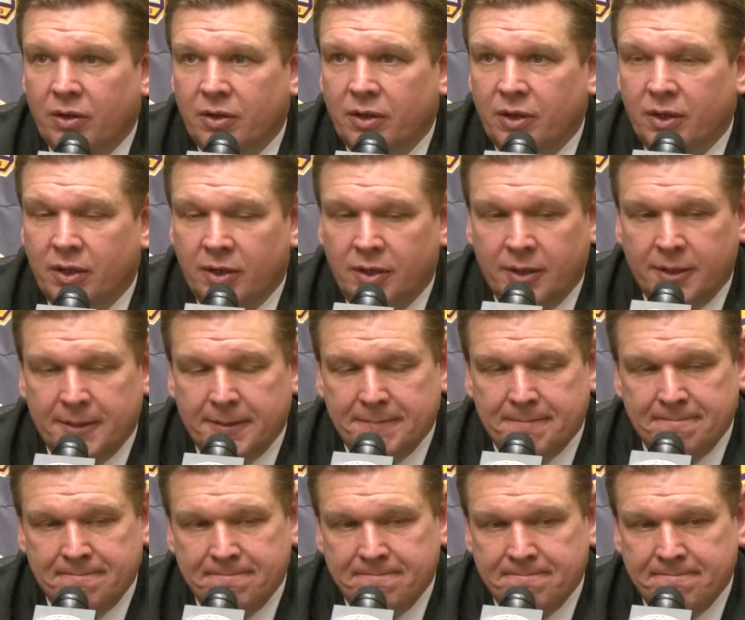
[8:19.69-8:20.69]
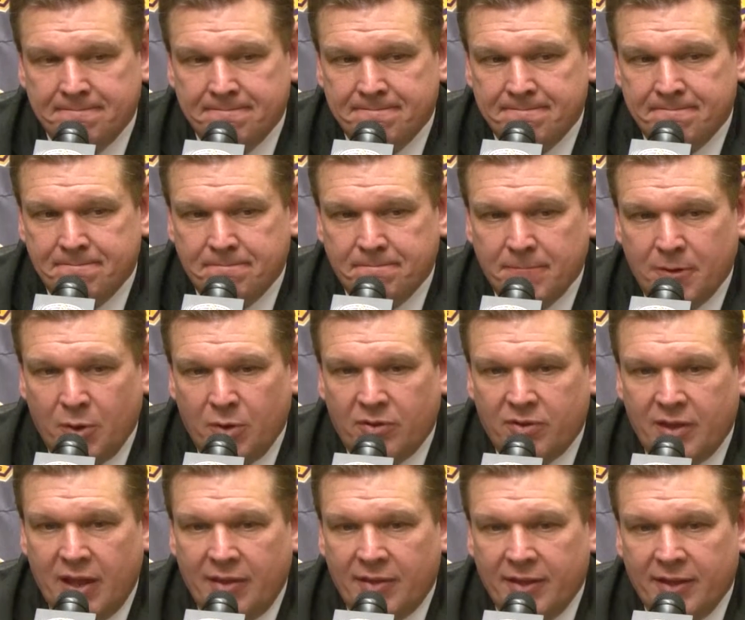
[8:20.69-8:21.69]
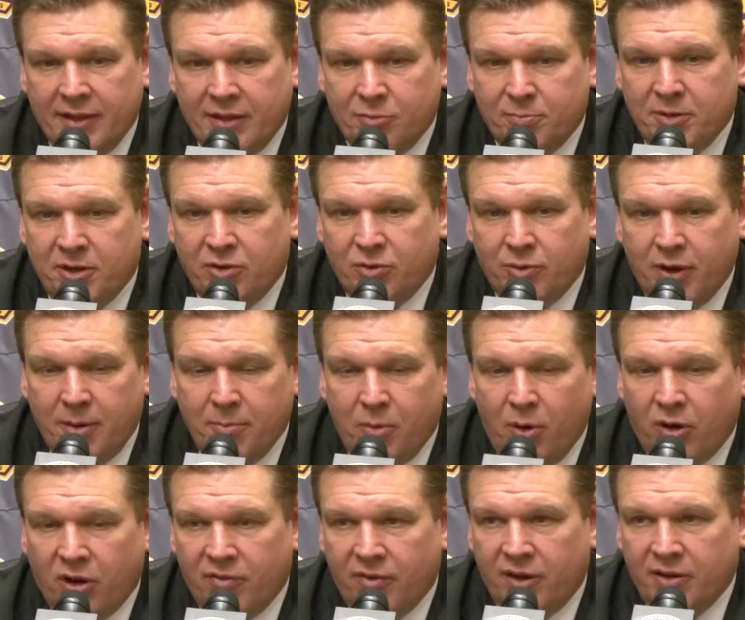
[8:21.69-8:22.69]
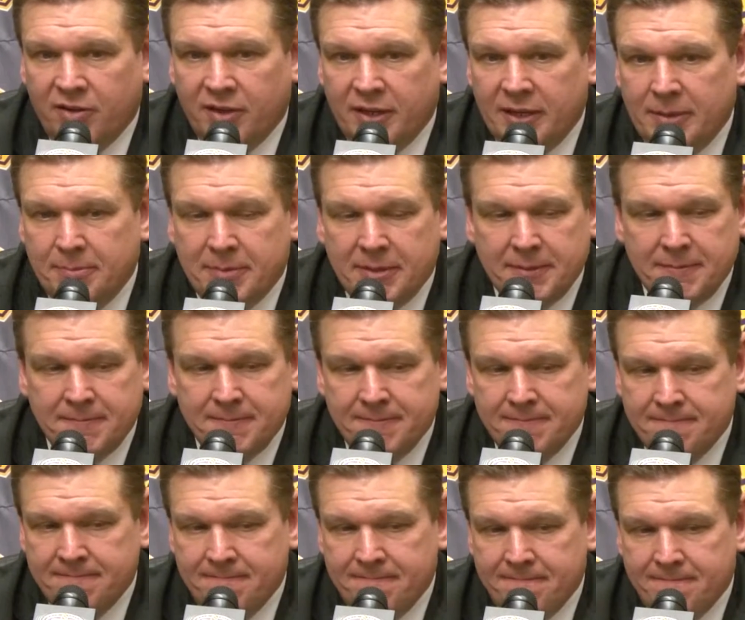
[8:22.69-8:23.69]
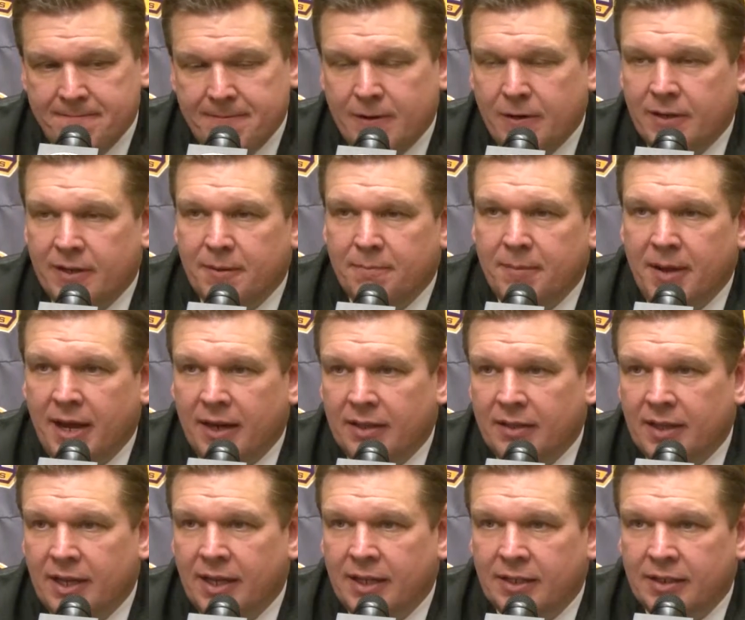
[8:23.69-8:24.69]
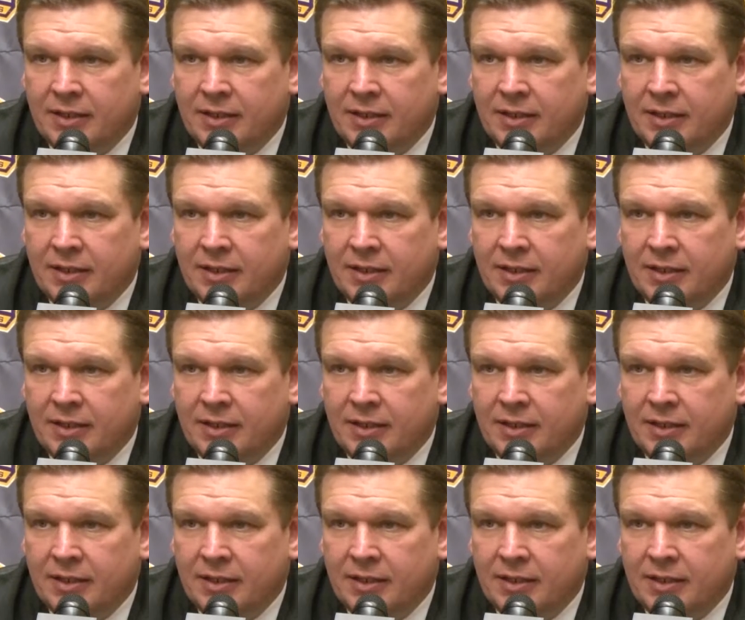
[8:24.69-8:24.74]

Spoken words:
And I think that's been a trademark of our team, and we're going to get back to that.